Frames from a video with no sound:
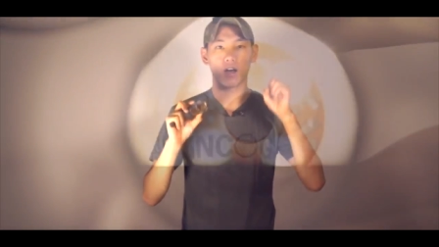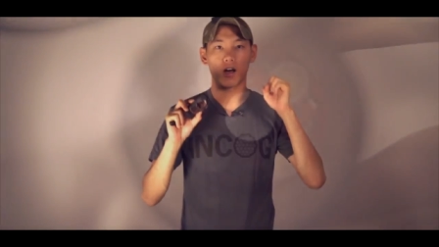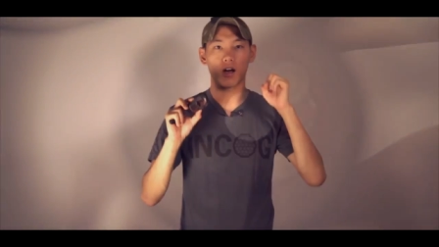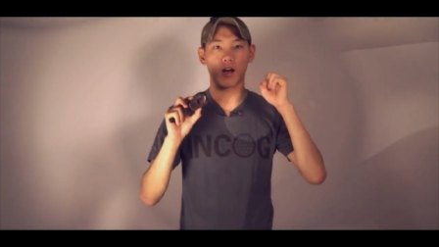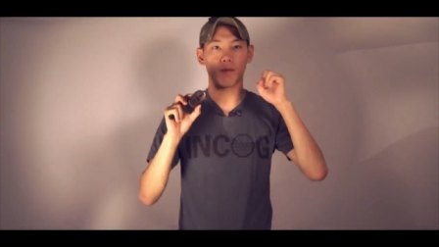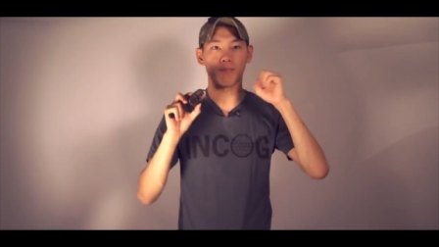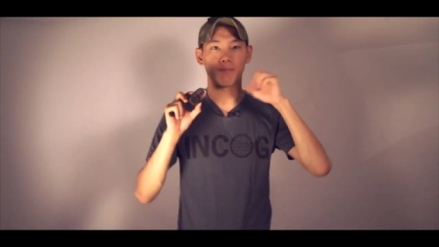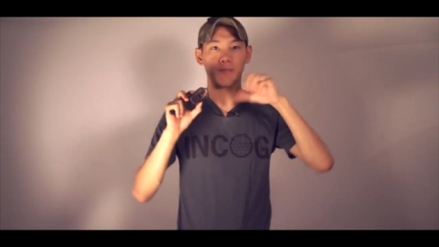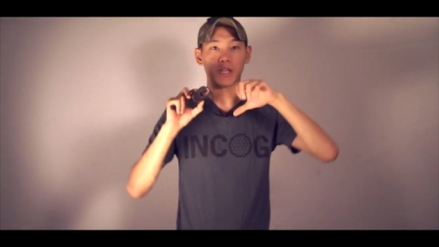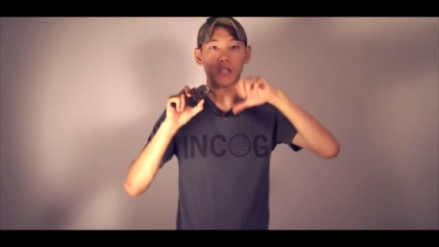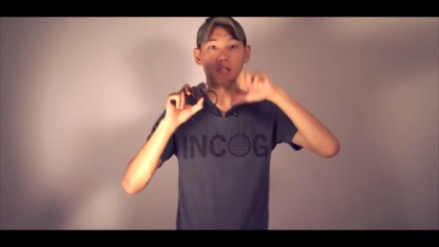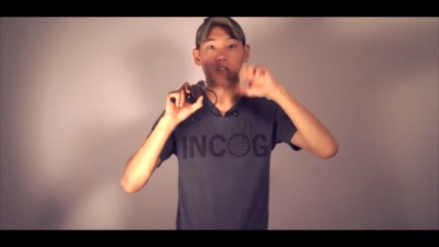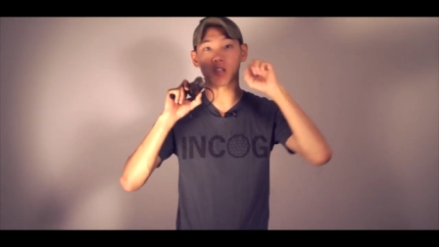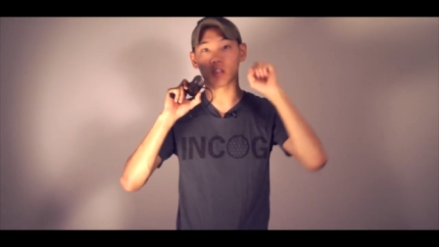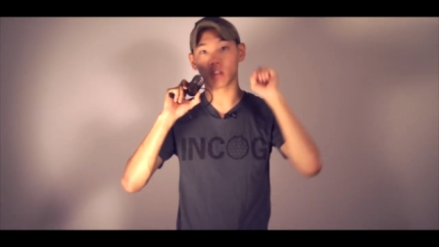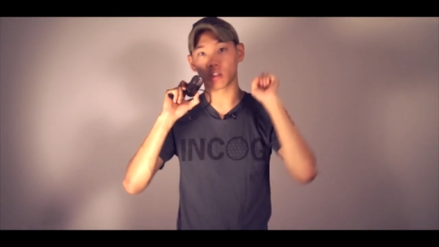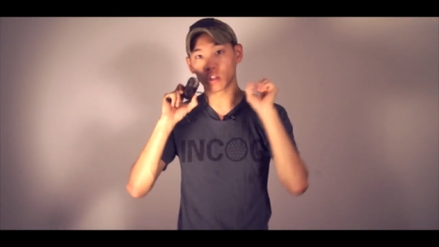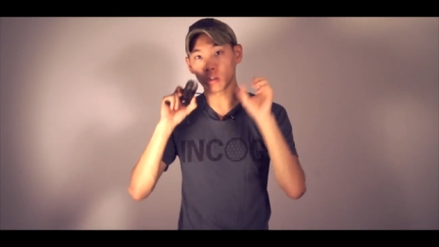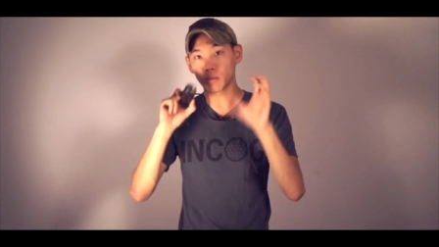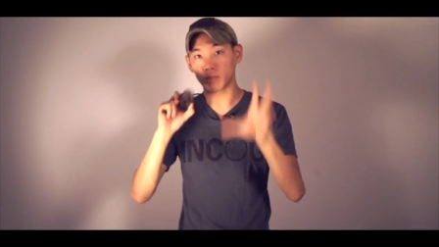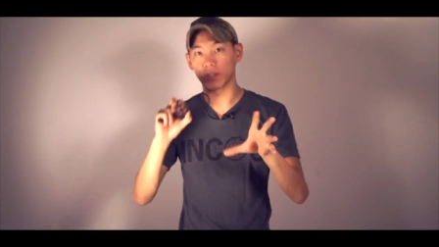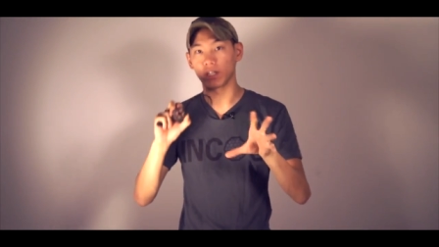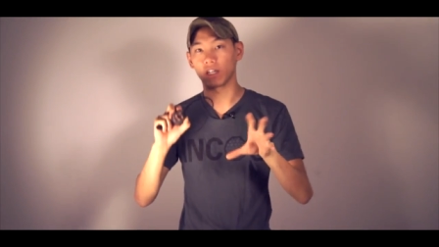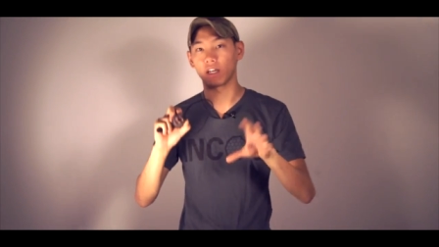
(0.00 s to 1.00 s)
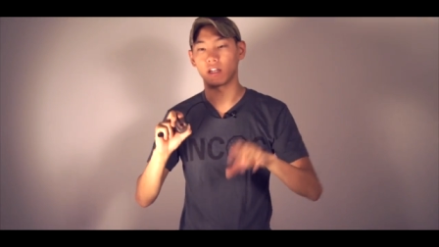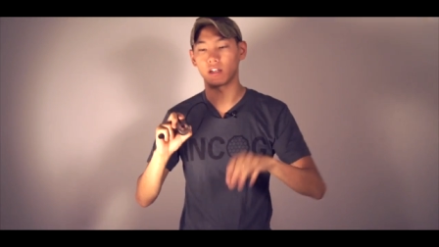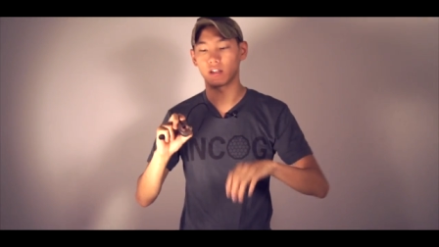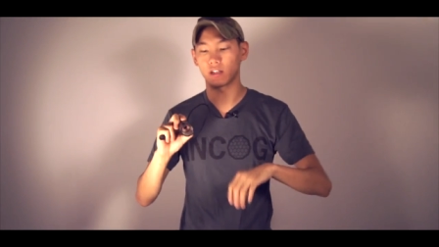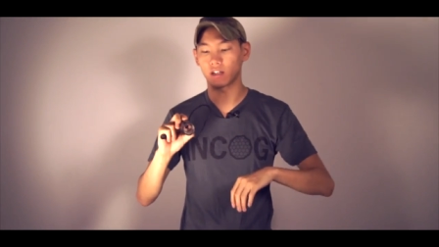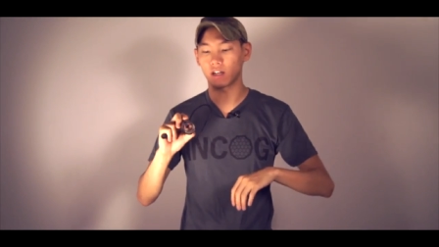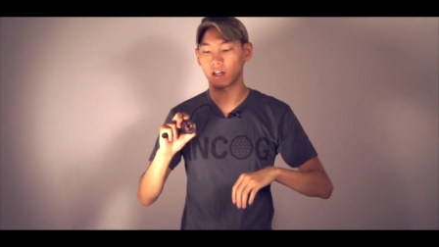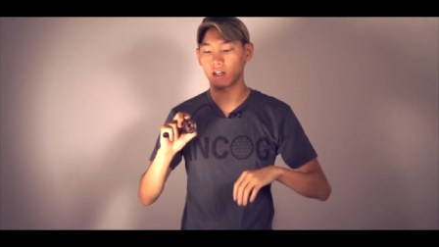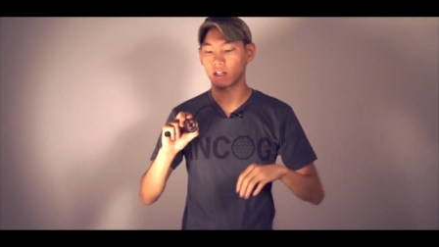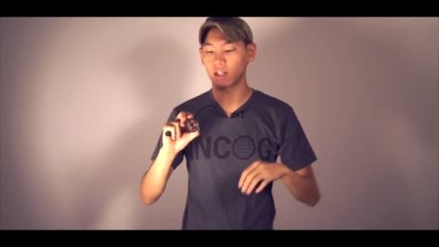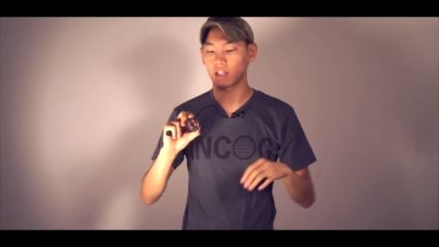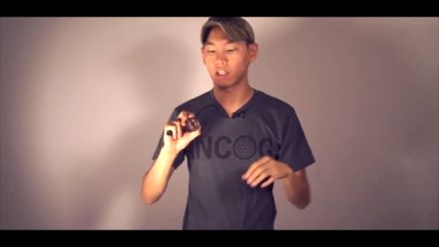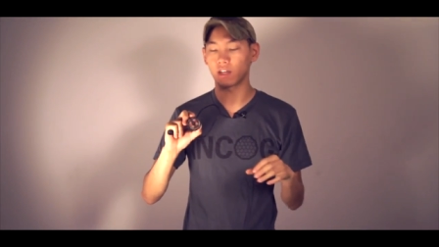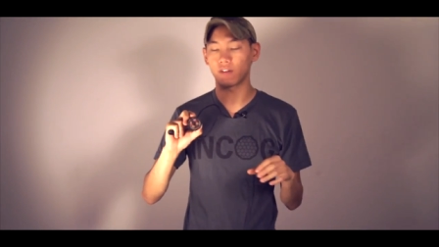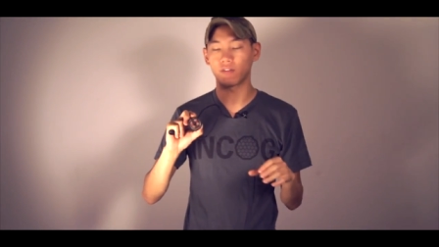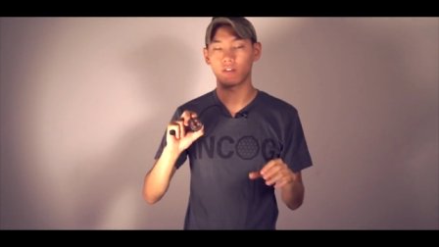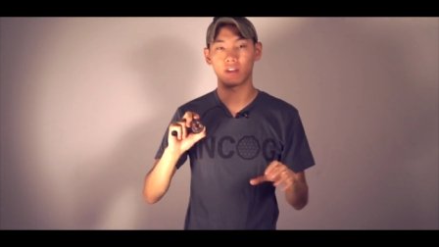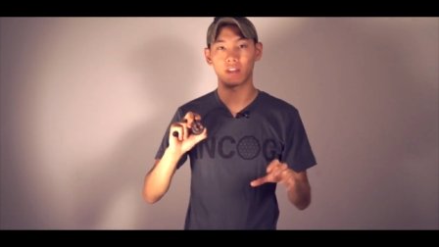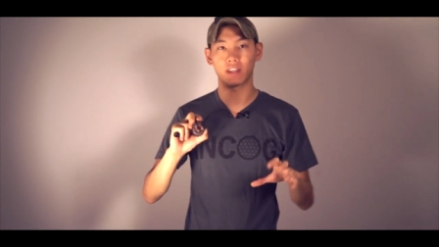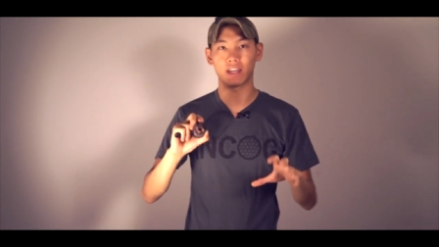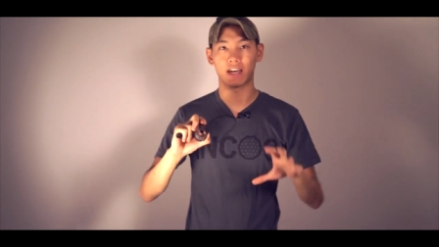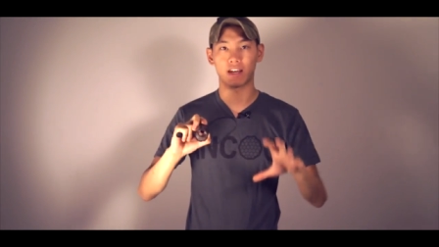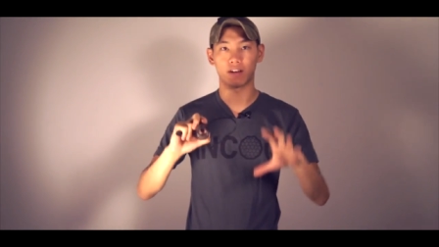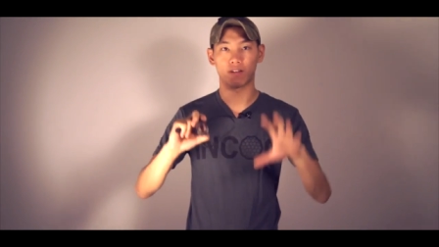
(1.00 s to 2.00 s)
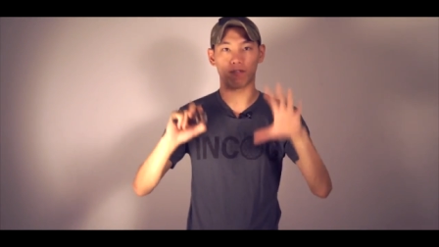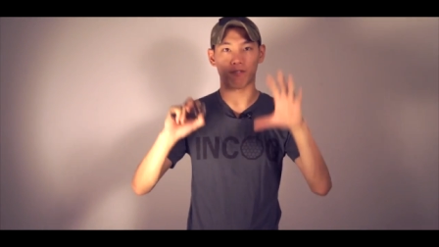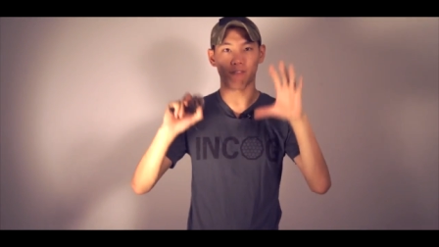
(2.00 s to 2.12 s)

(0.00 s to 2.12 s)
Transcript: um, it'll illuminate, kind of giving that